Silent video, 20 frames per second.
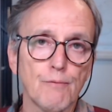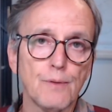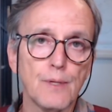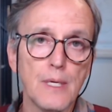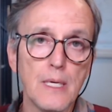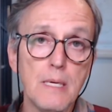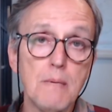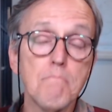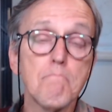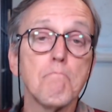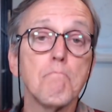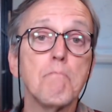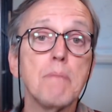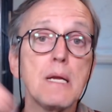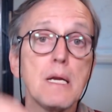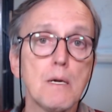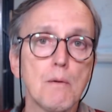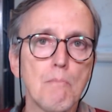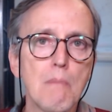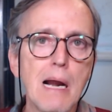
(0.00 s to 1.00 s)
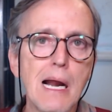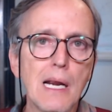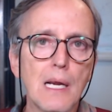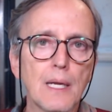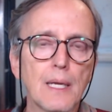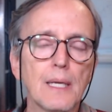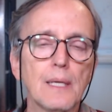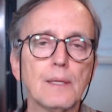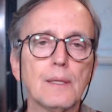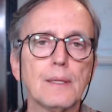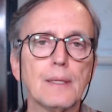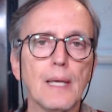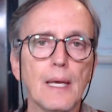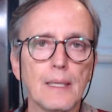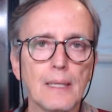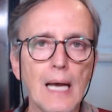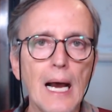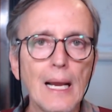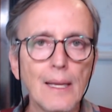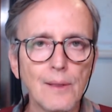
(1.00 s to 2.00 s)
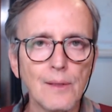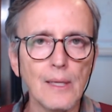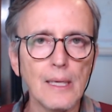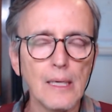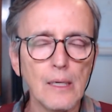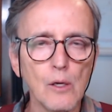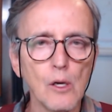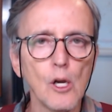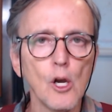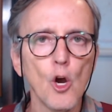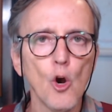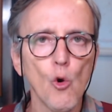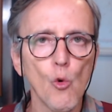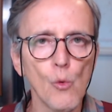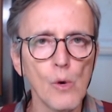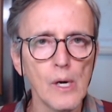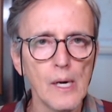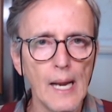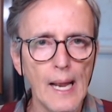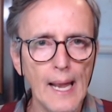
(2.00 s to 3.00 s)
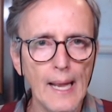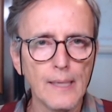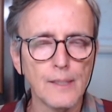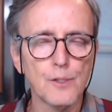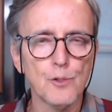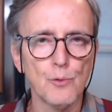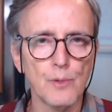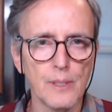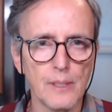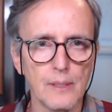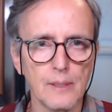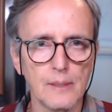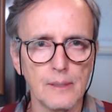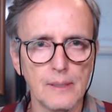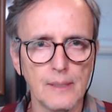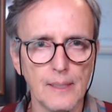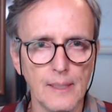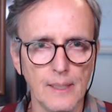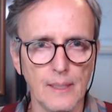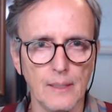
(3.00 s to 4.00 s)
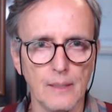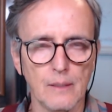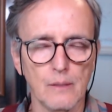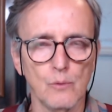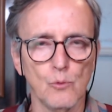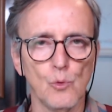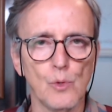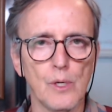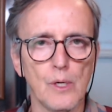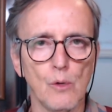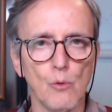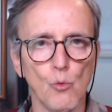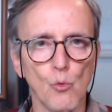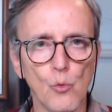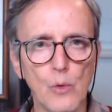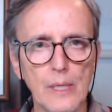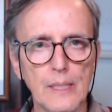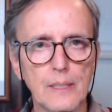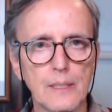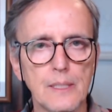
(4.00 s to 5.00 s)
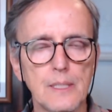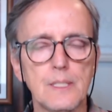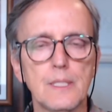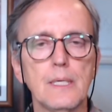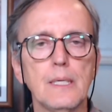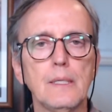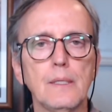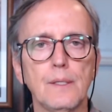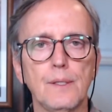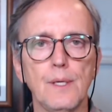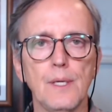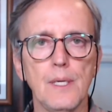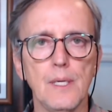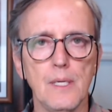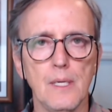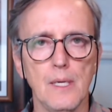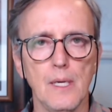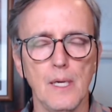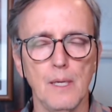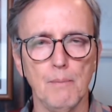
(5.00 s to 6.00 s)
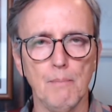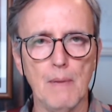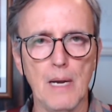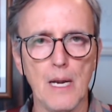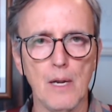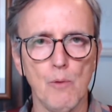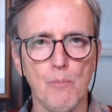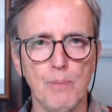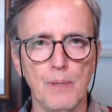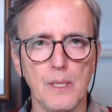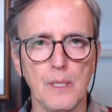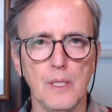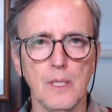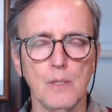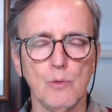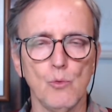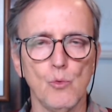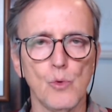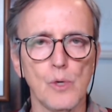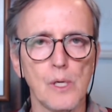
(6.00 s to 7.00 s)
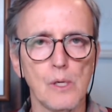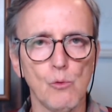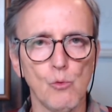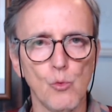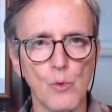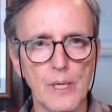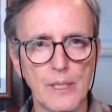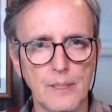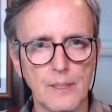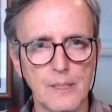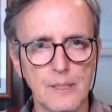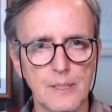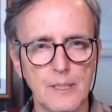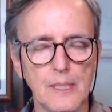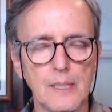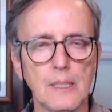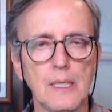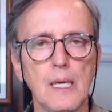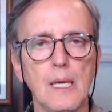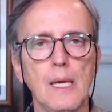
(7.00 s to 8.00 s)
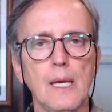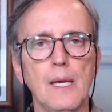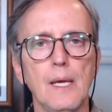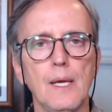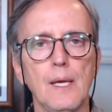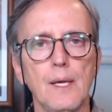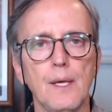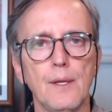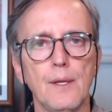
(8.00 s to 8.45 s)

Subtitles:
of the bear market that I think we're entering in. We're witnessing in my opinion, we're witnessing